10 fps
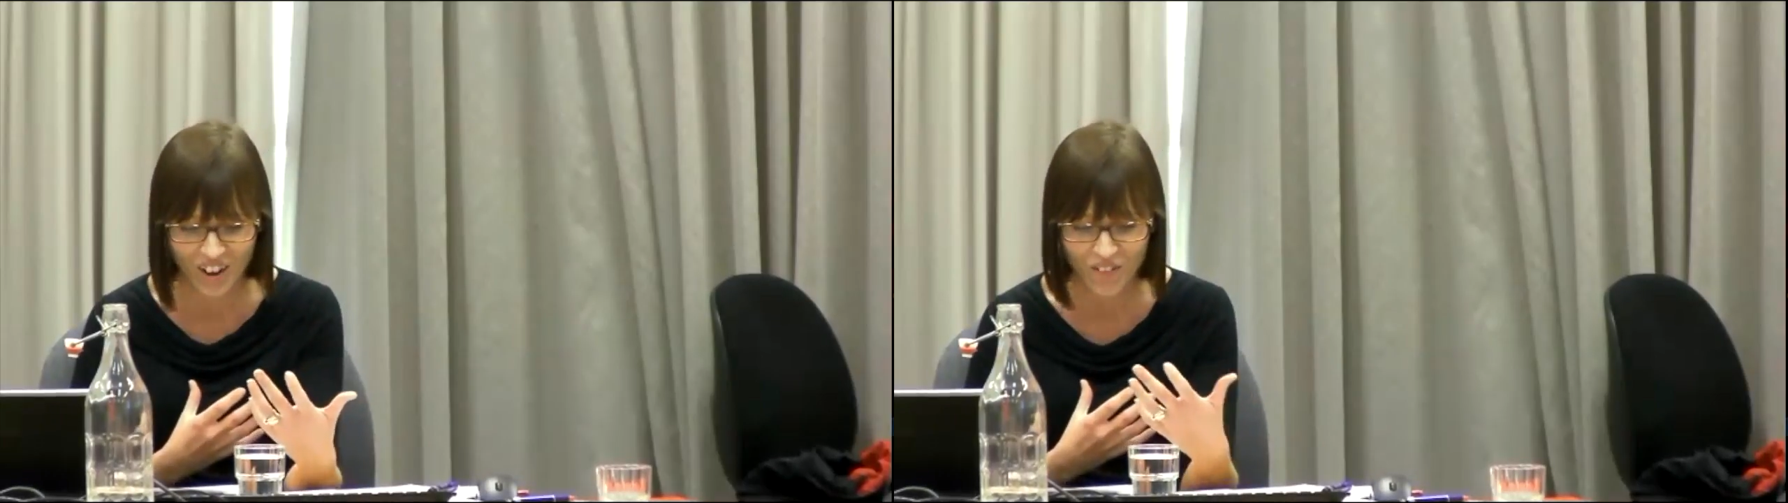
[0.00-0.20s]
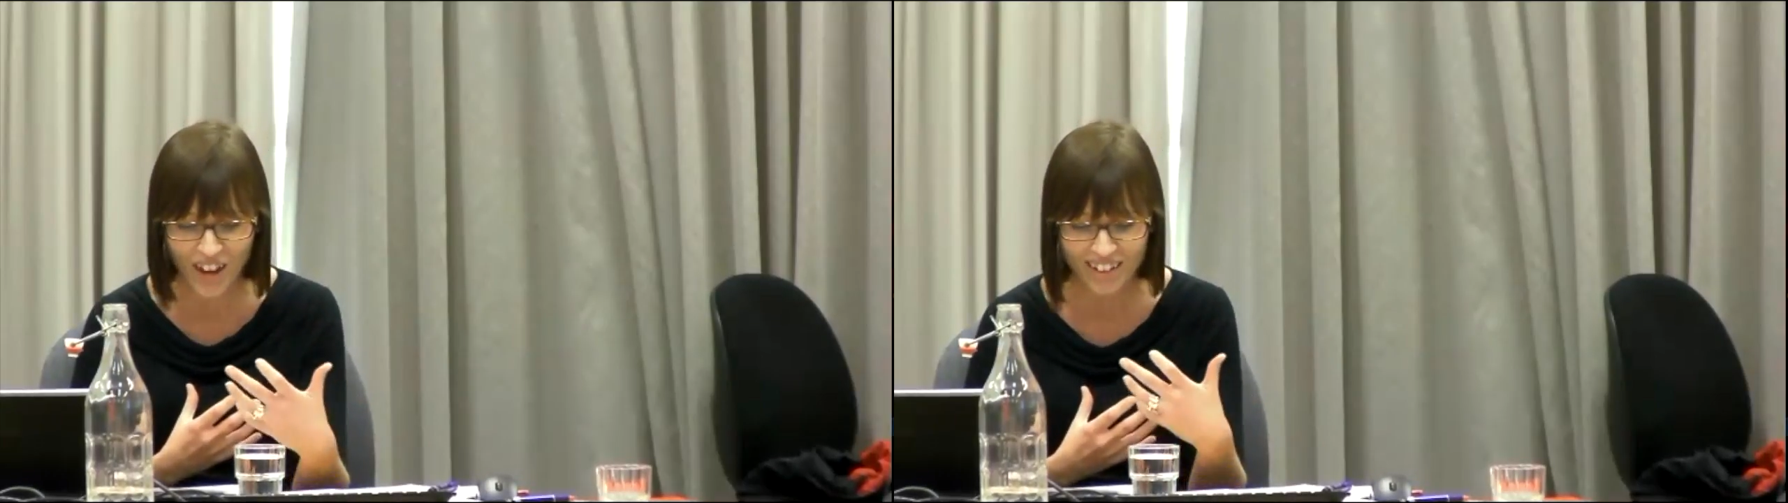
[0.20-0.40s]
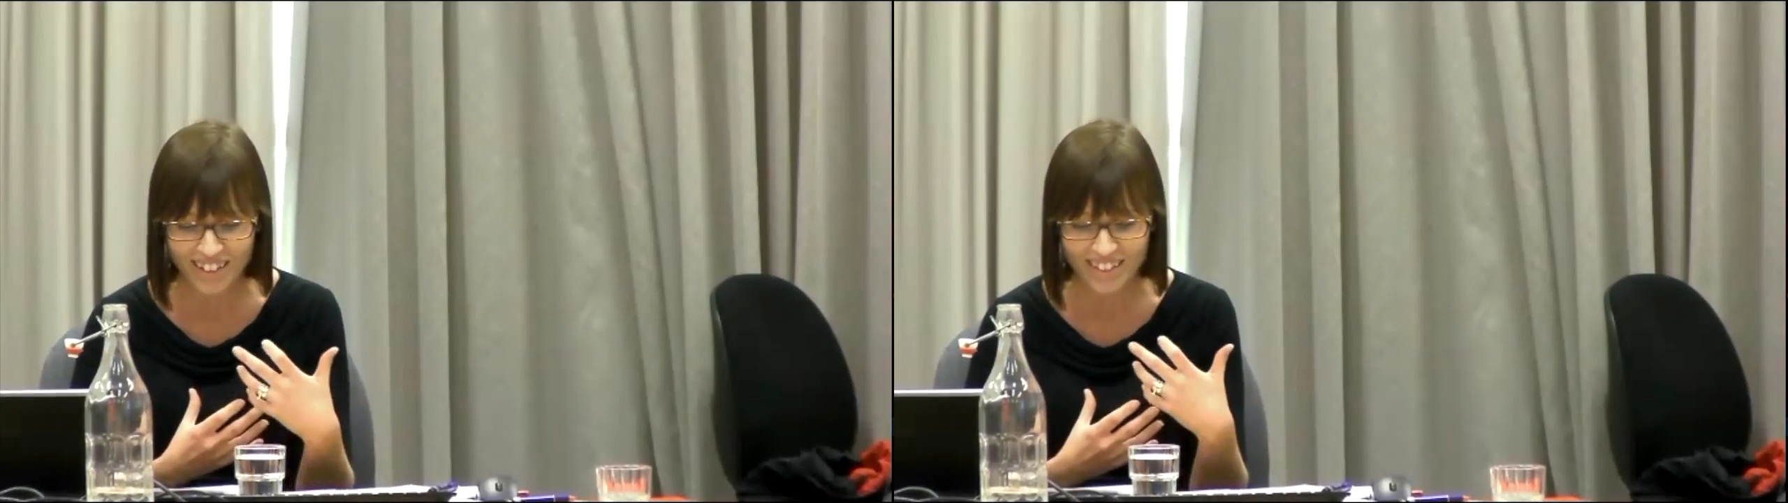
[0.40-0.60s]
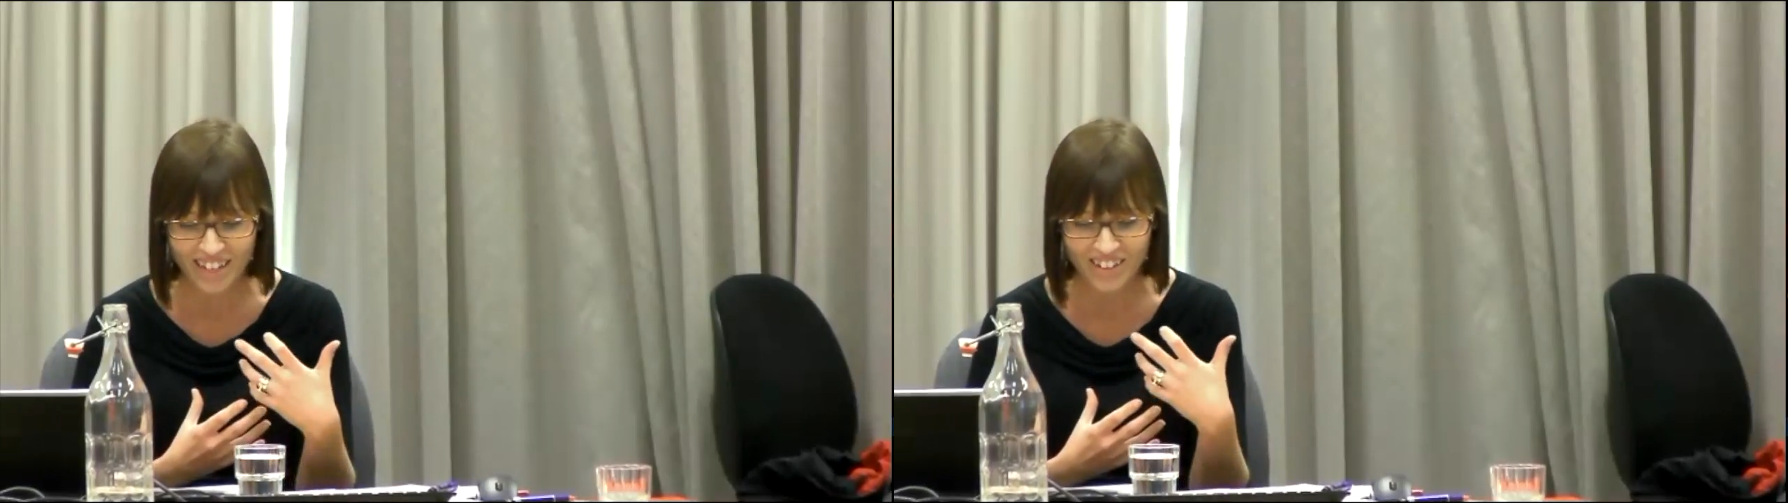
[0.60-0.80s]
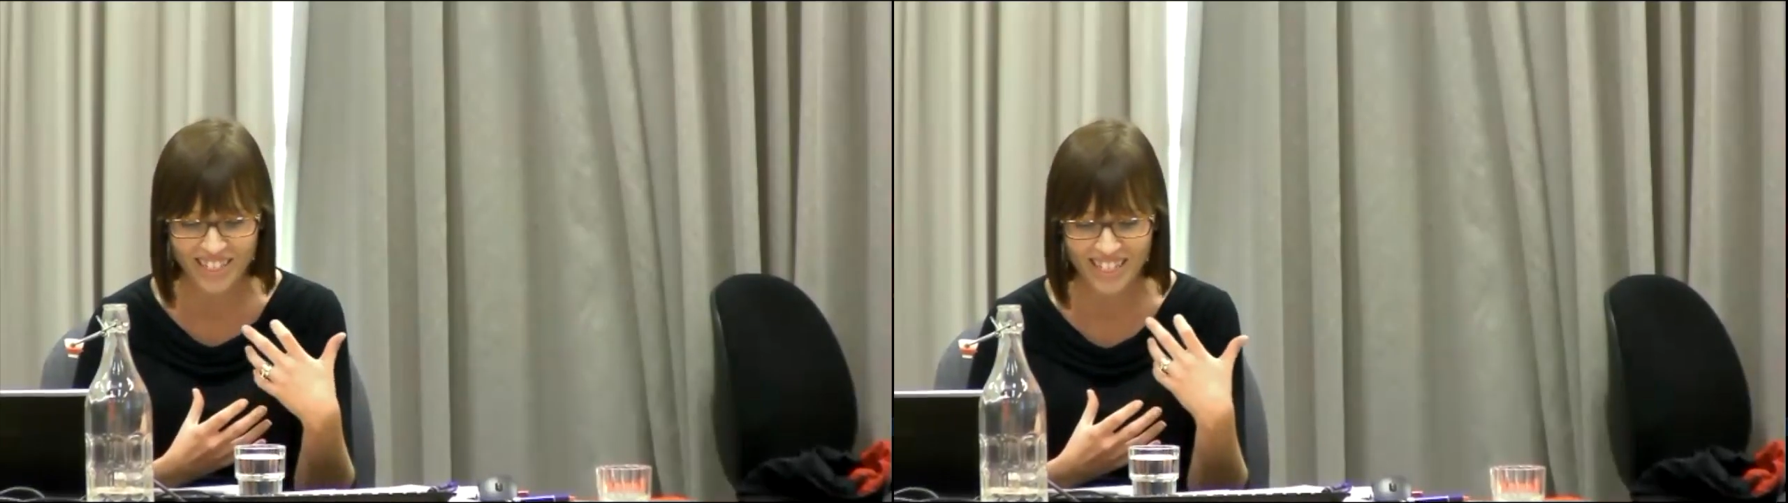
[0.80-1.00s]
I felt that
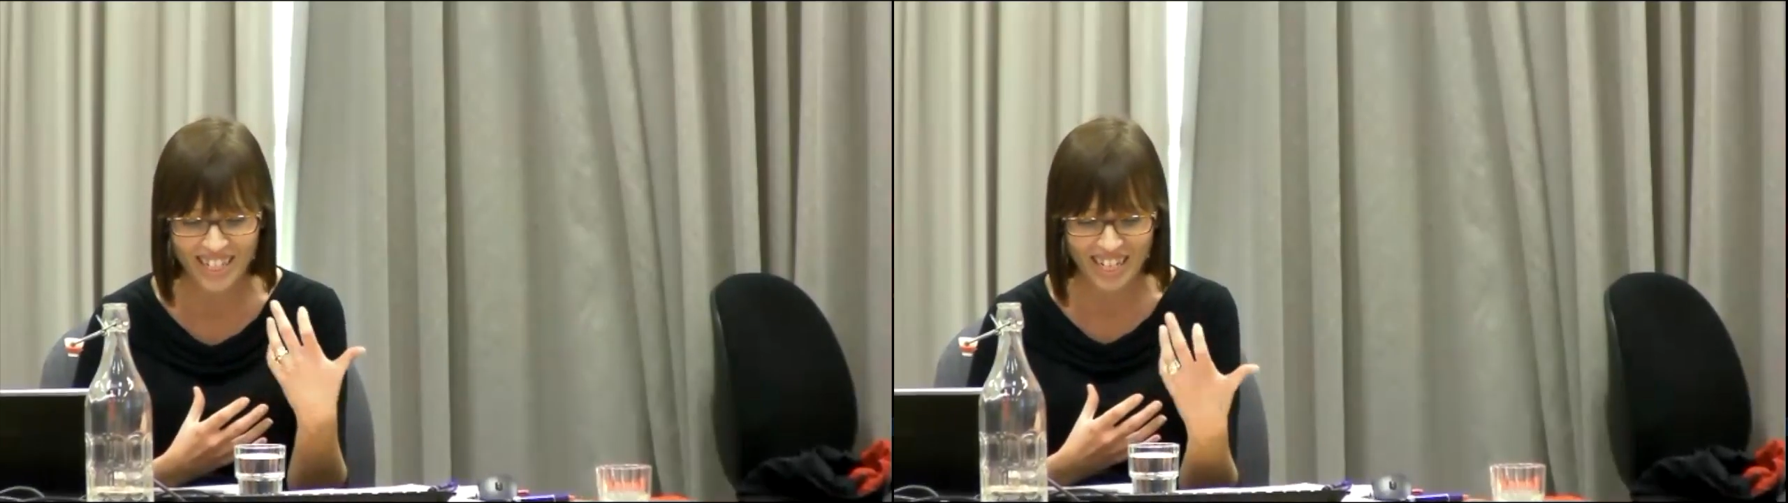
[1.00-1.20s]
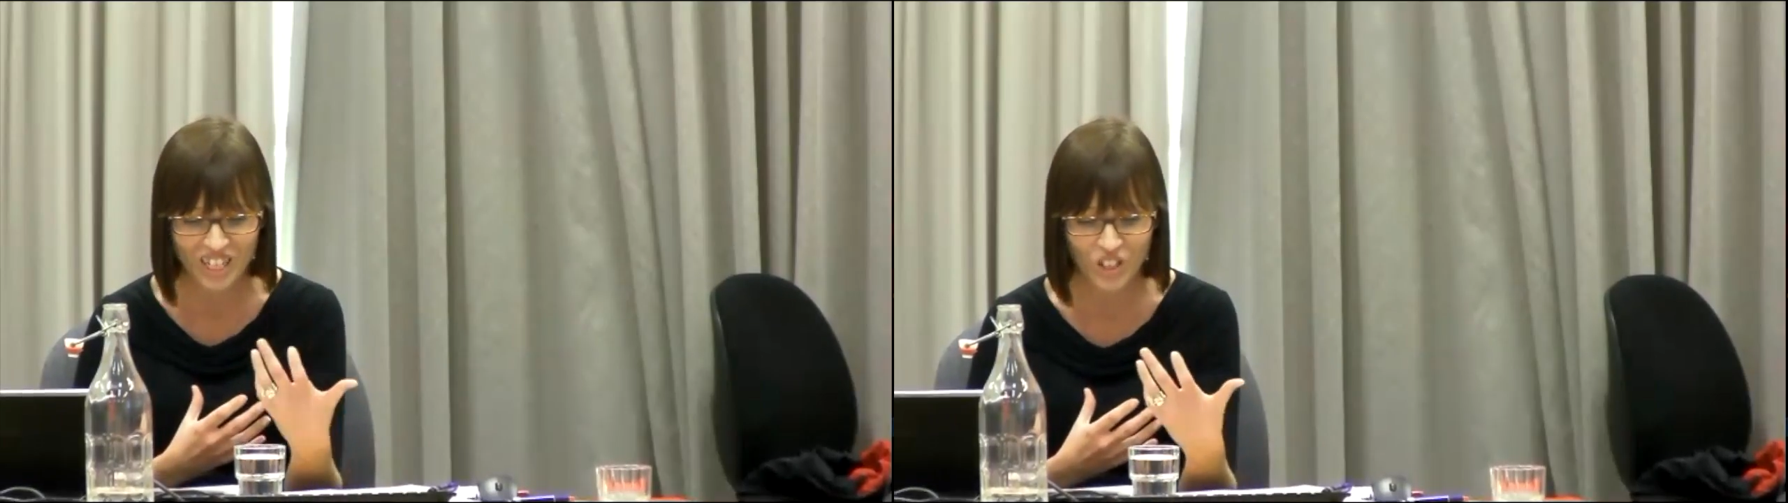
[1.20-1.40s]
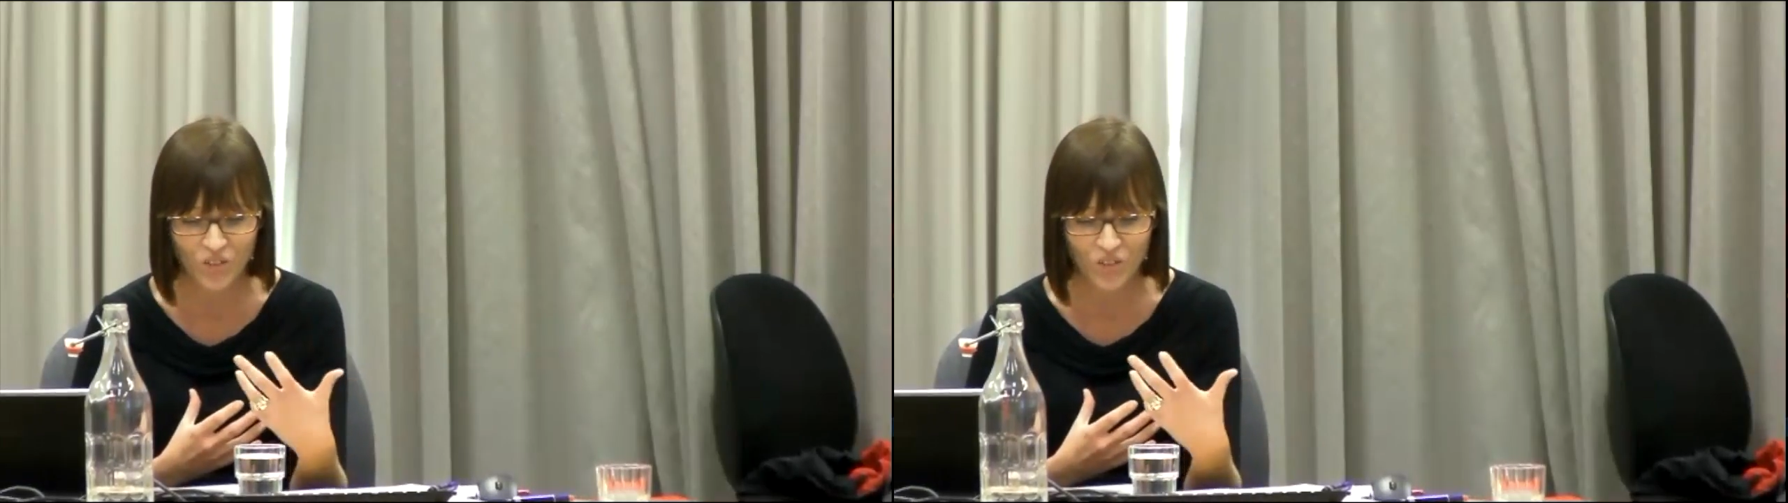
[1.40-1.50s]
there is a need